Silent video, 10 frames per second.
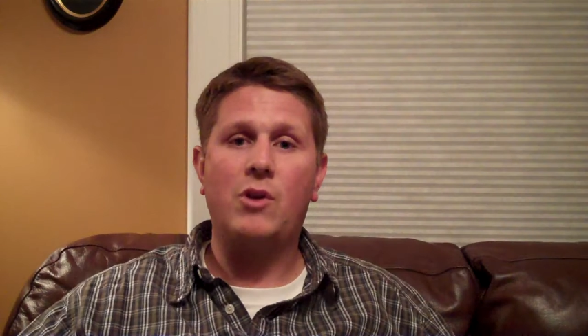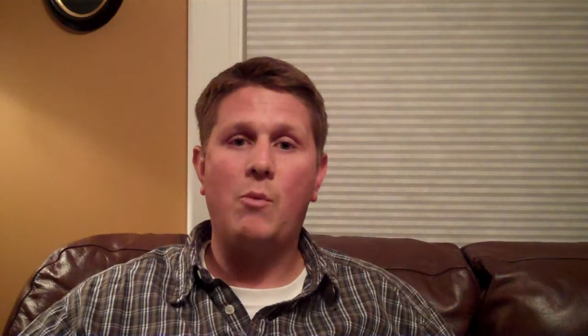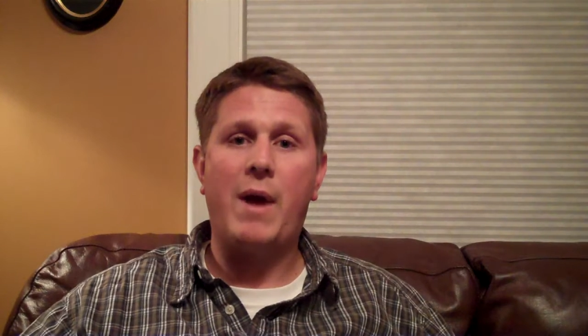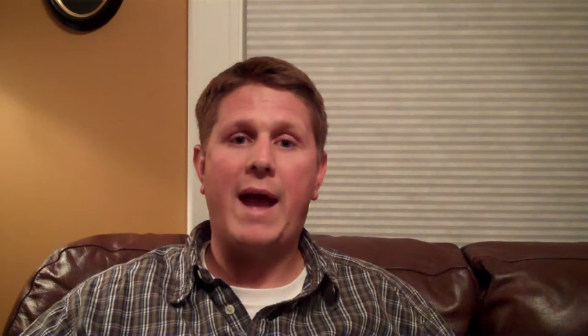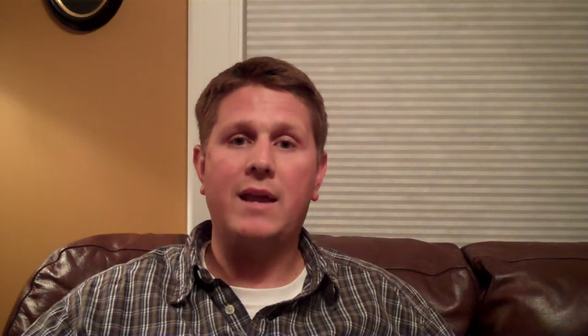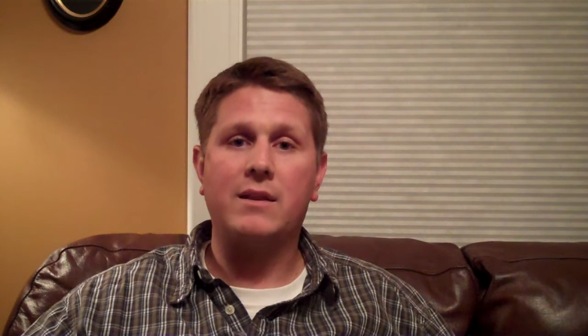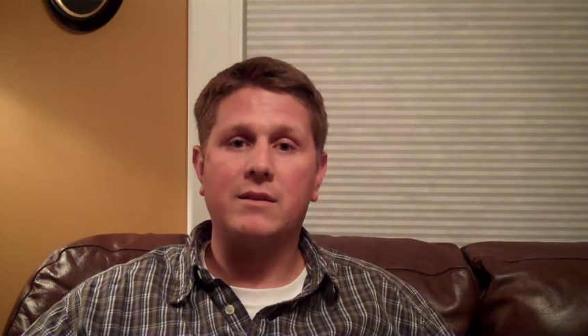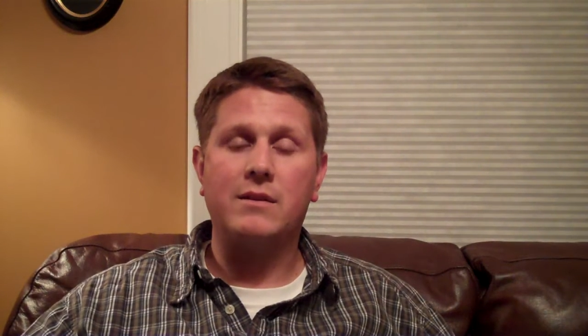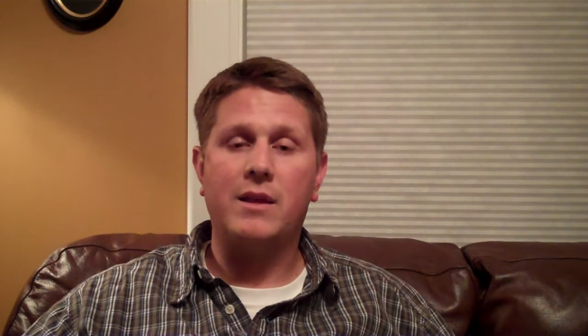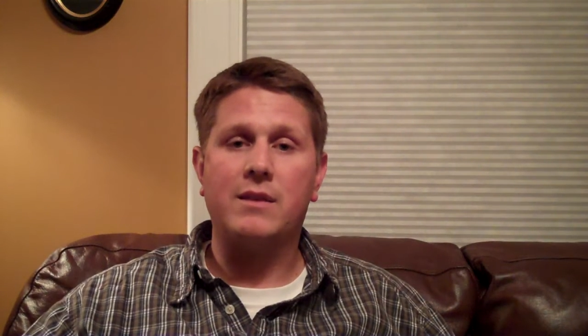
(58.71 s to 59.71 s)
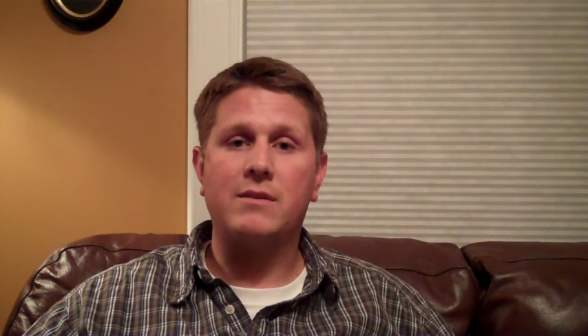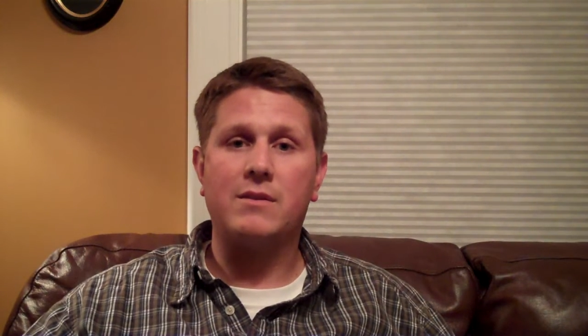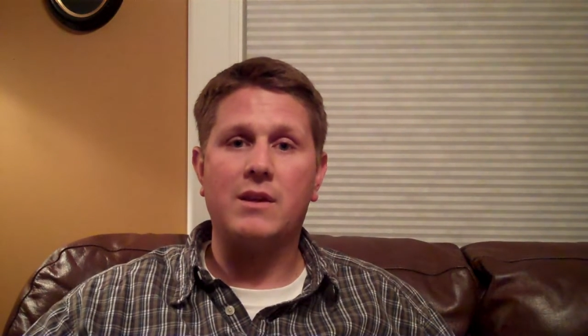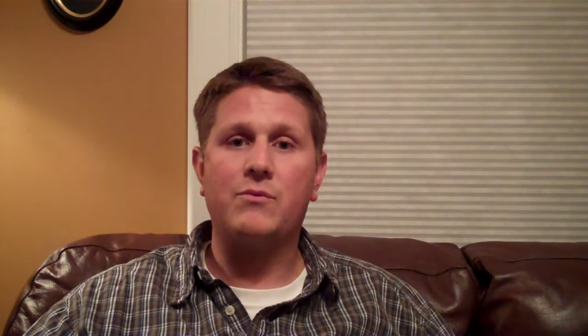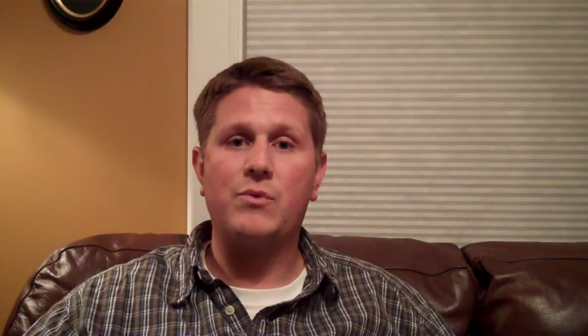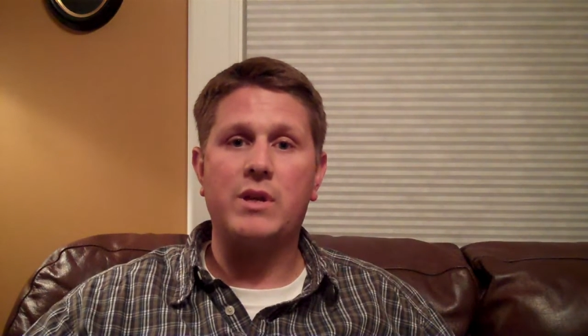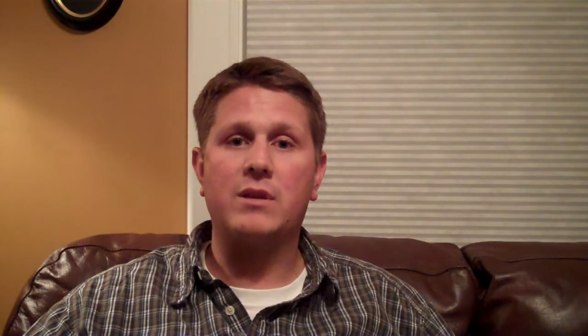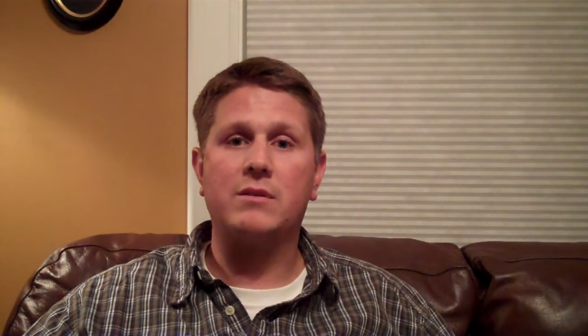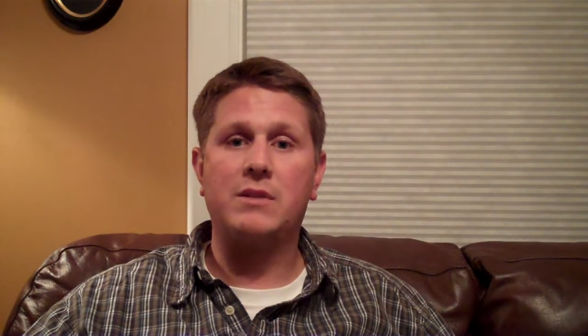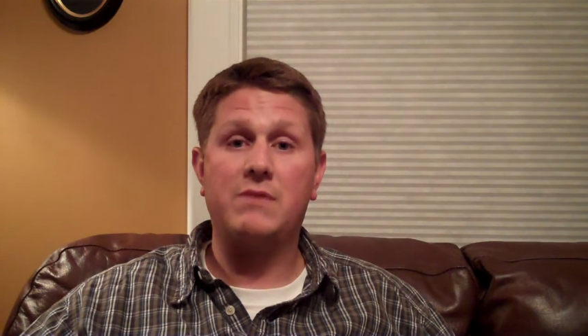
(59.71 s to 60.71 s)
go back and see if we
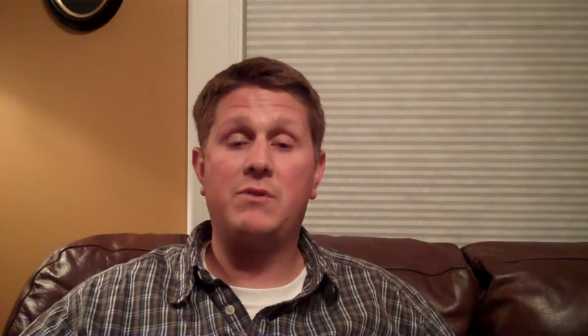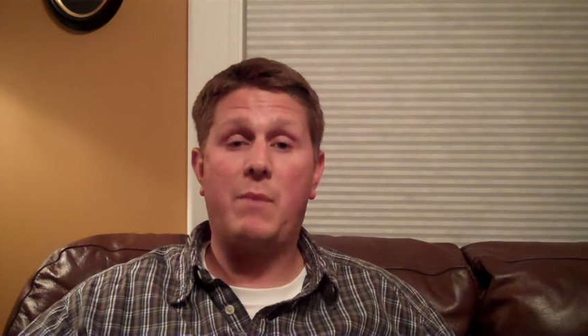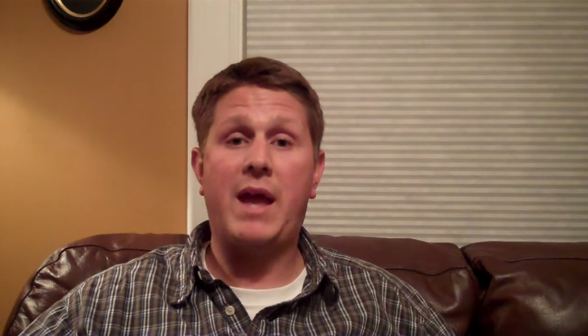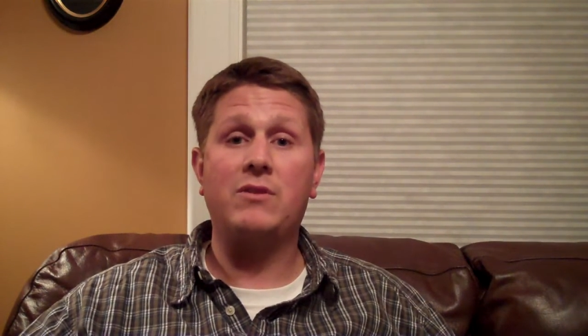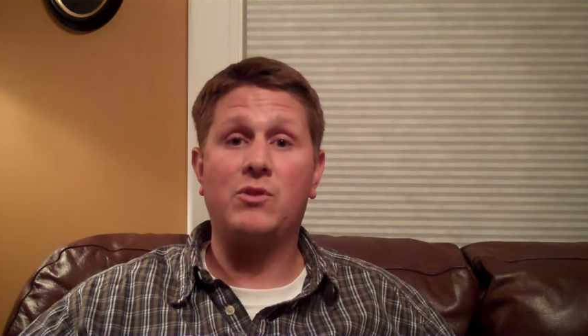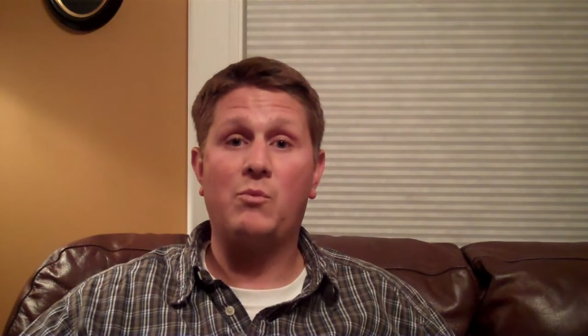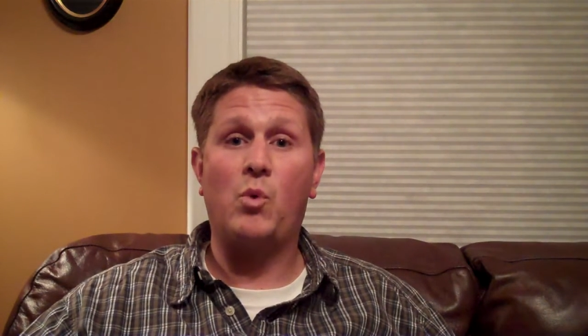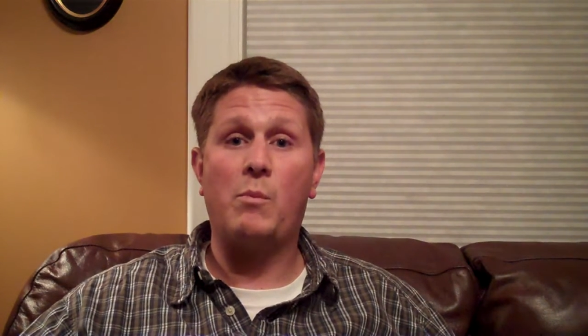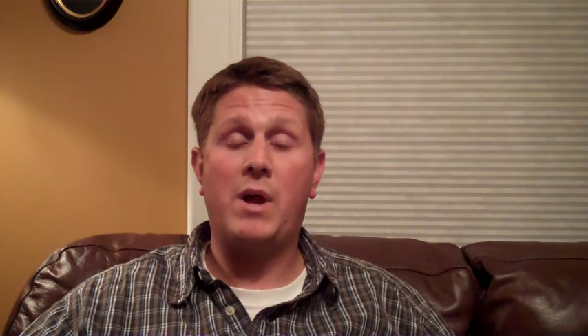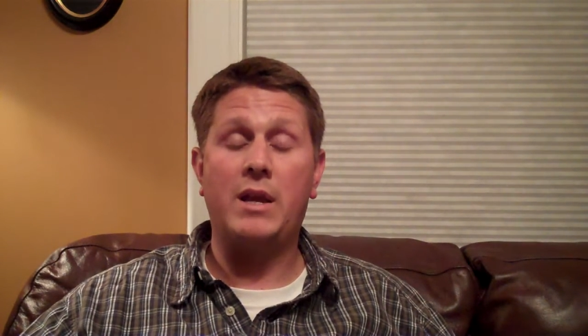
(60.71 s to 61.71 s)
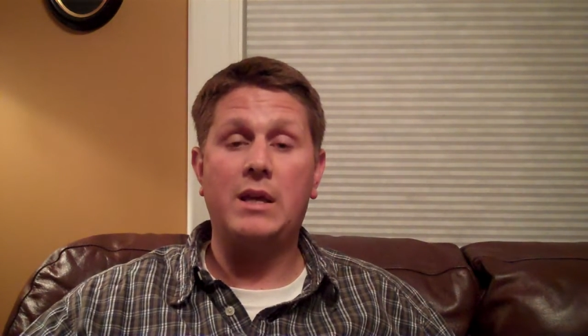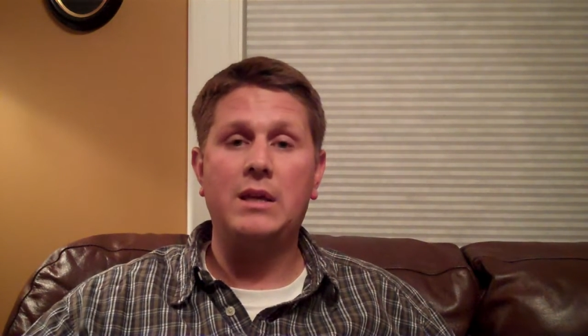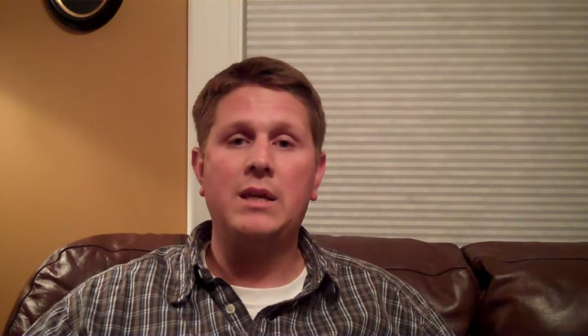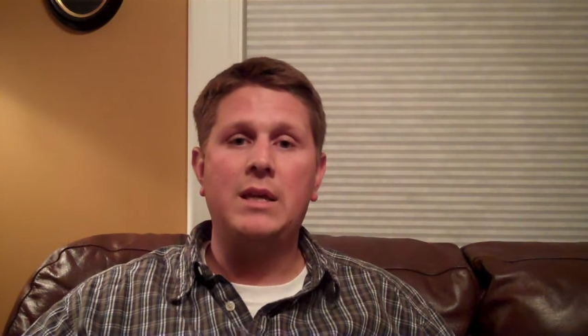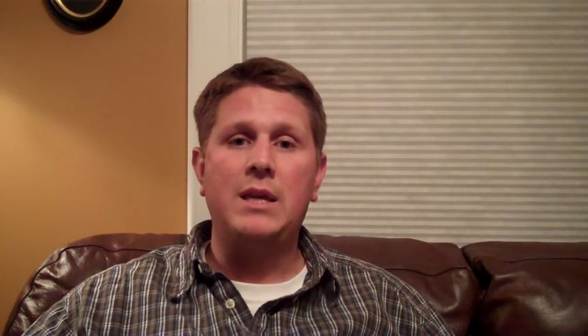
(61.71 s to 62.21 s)
can give the man some more money?